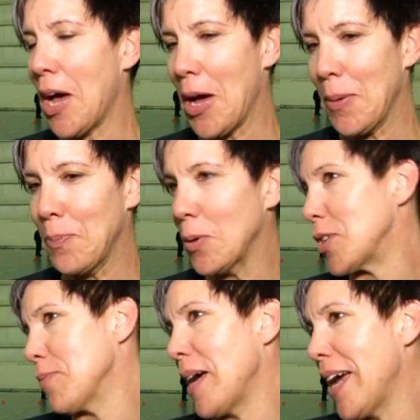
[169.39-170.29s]
um,
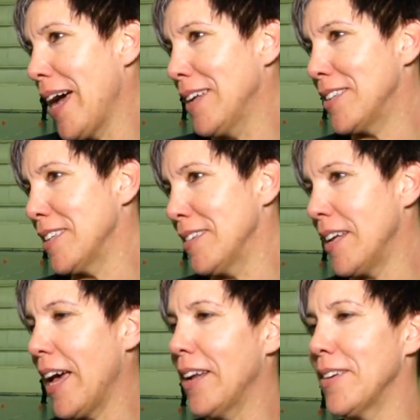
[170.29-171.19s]
most of my hand and
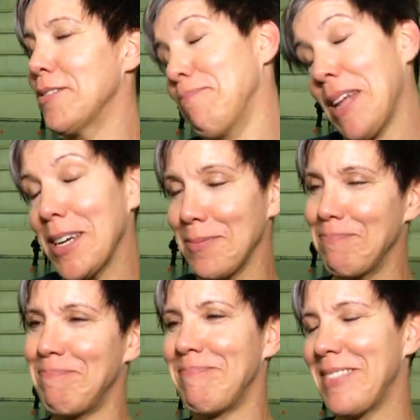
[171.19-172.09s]
and uh,
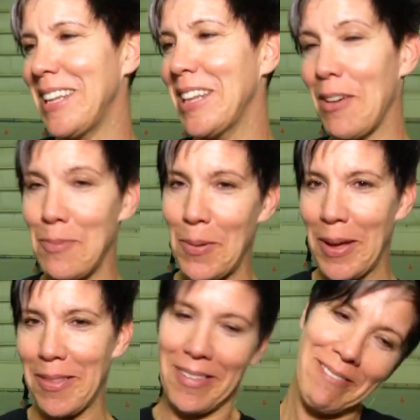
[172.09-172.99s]
left me with